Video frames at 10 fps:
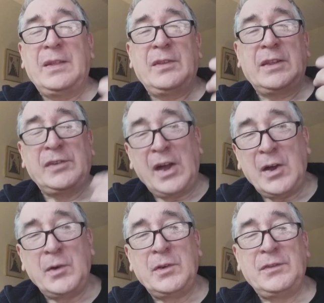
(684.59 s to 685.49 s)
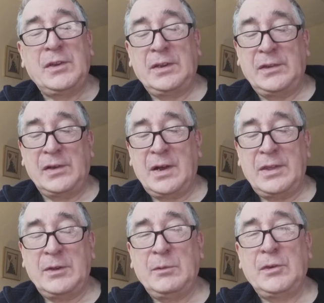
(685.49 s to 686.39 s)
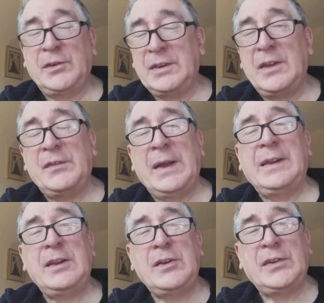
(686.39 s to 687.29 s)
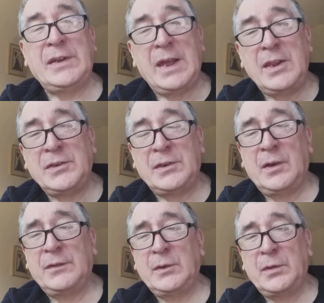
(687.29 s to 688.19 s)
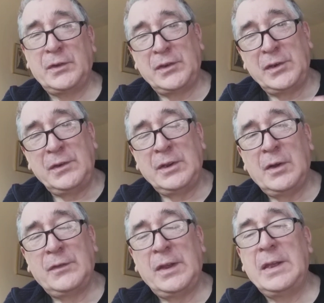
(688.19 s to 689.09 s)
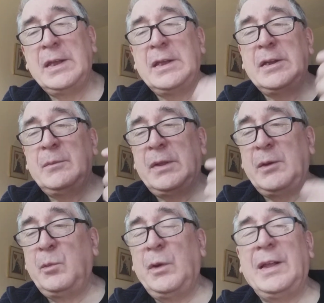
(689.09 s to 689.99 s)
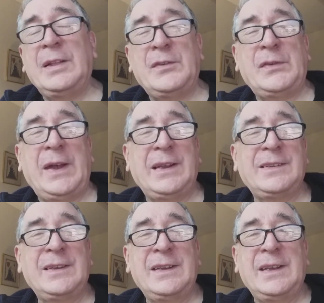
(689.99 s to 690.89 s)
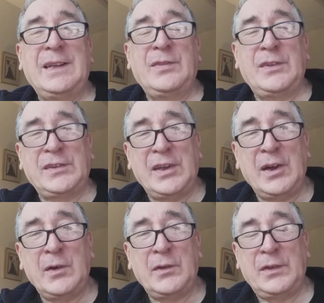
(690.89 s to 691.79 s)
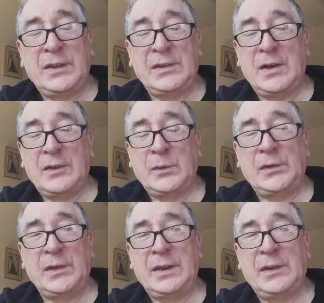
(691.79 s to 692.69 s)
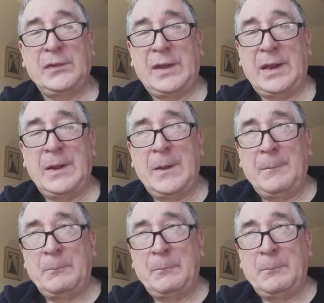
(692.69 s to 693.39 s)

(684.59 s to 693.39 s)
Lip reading: the tone of your guitar. They shouldn't affect the intonation of it or the tuning of it, but they will affect the tone of the guitar to a certain extent.